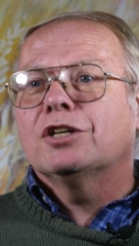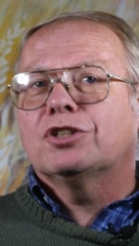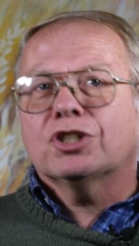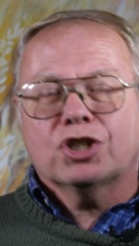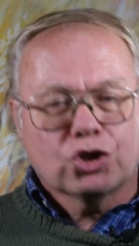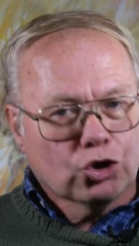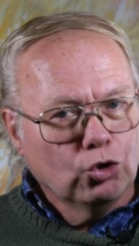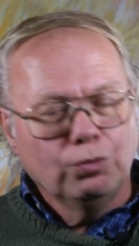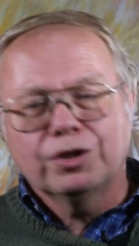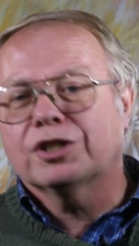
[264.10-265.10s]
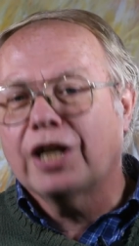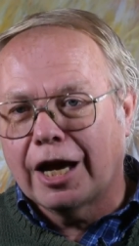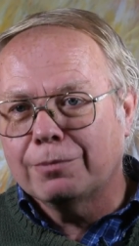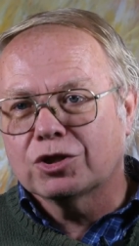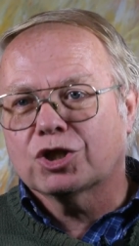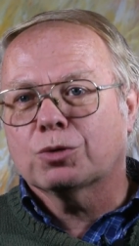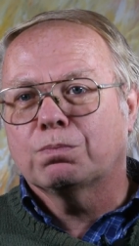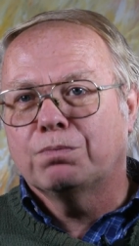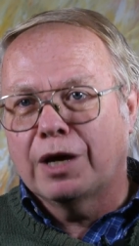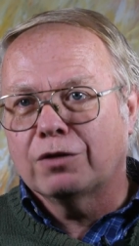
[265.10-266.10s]
Just assume the time is
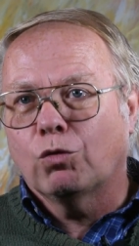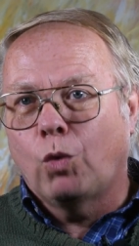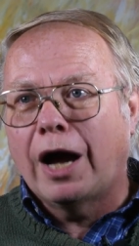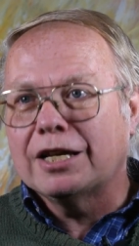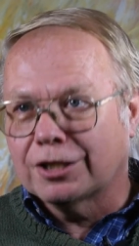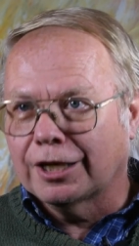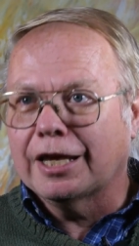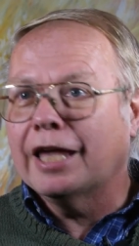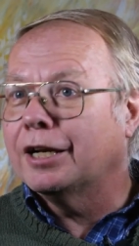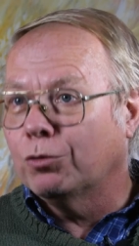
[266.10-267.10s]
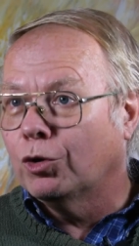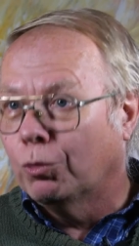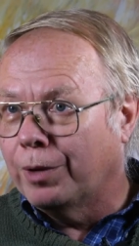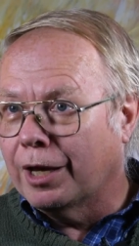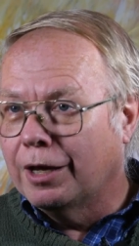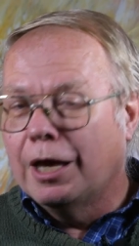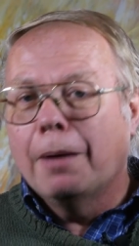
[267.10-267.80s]
spent wisely, and it will be.